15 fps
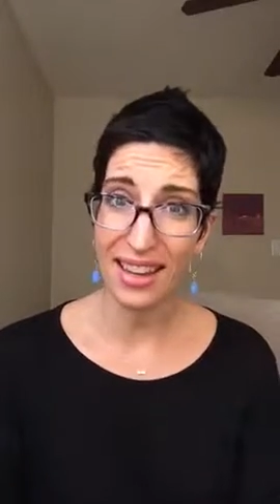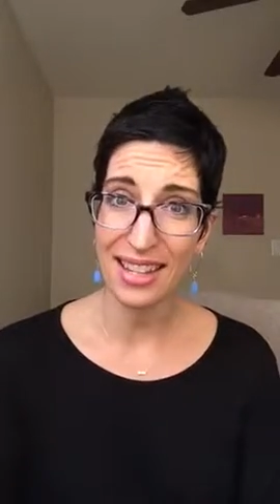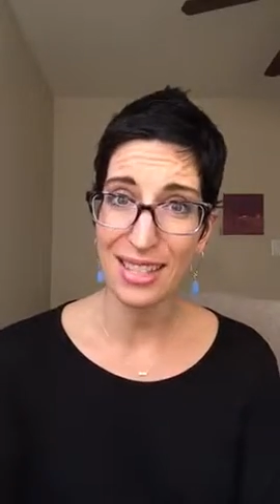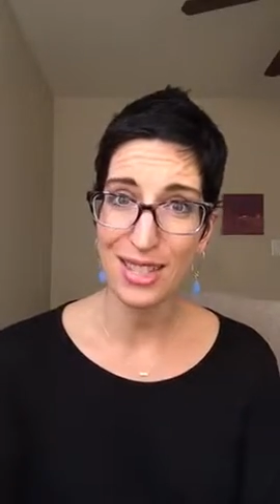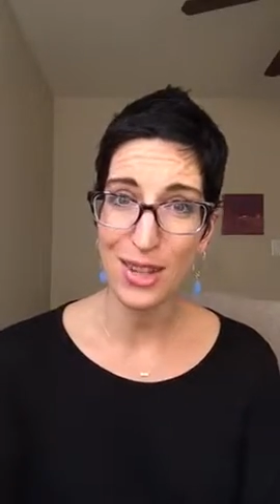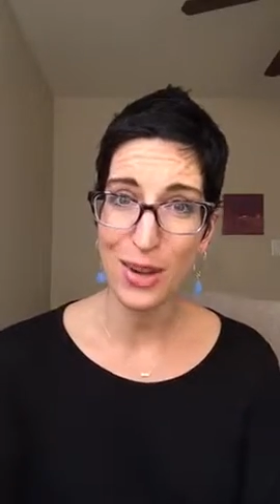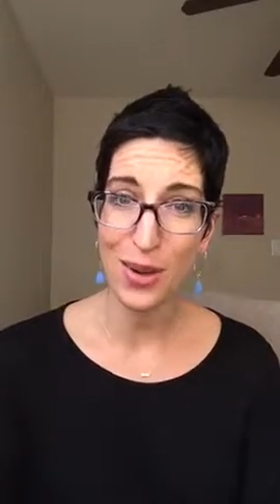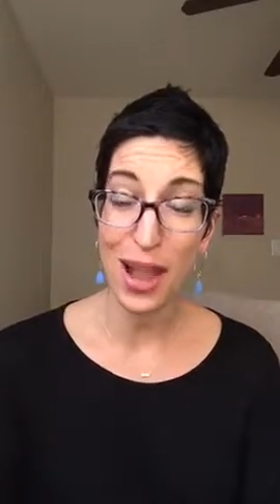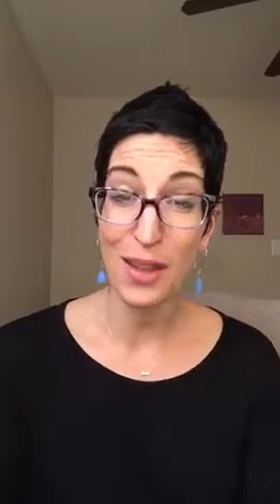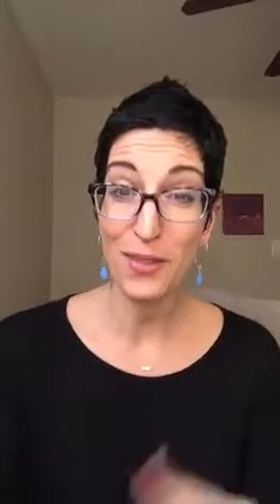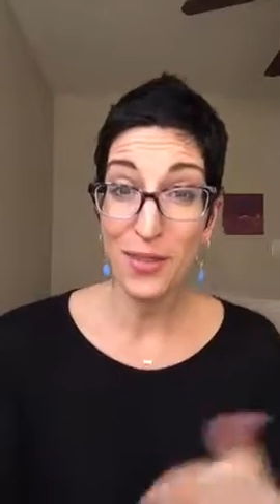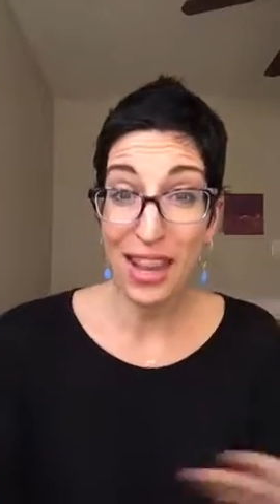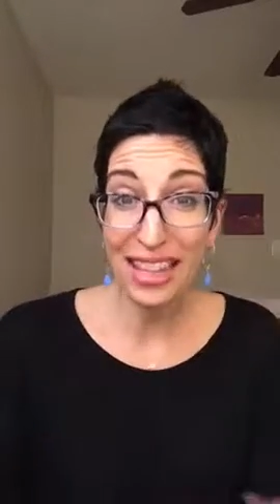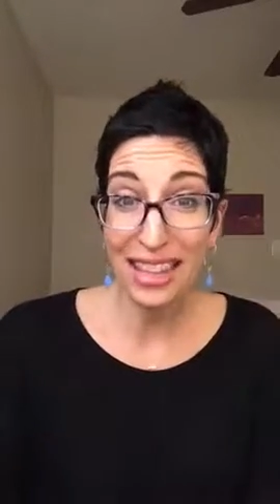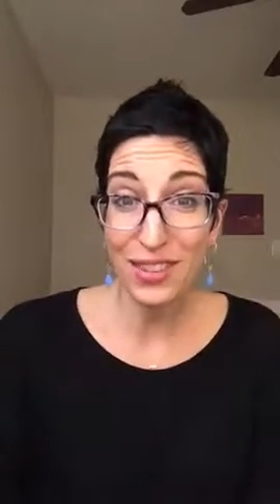And so I
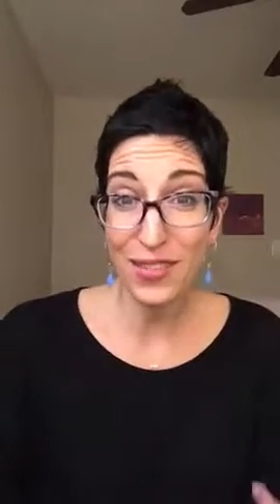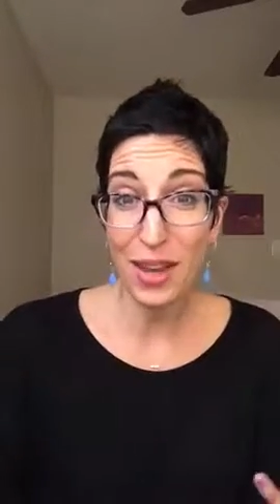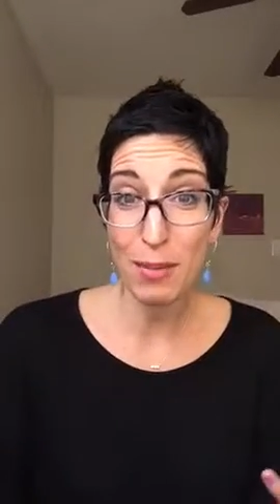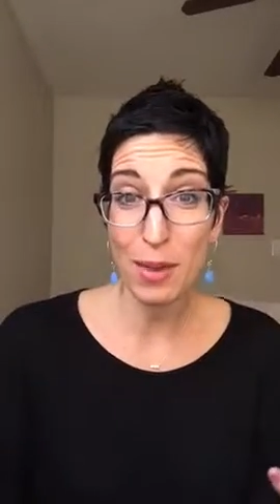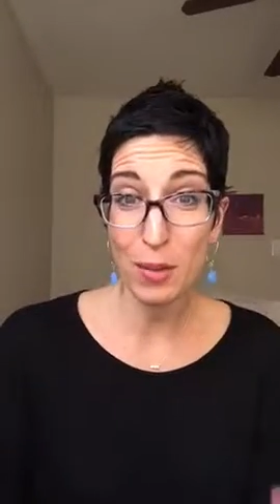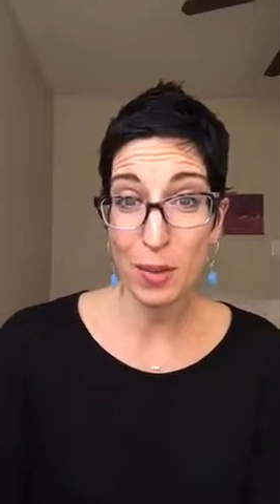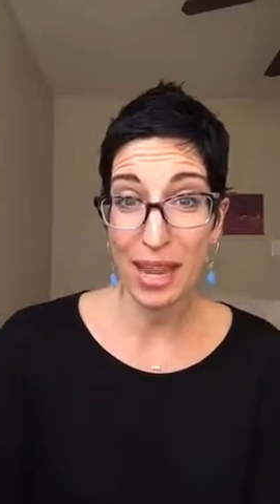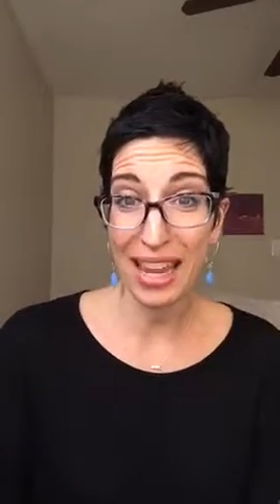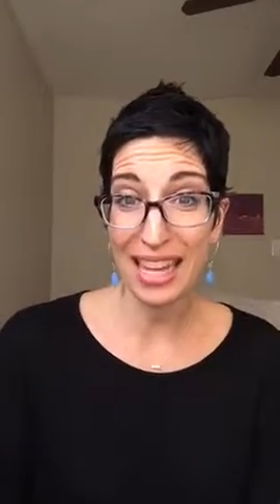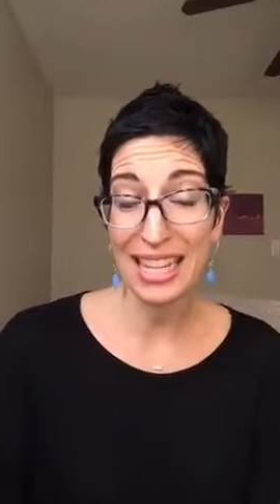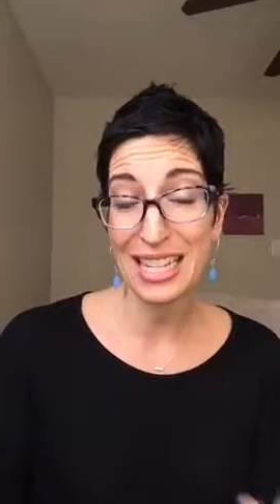finally found my way.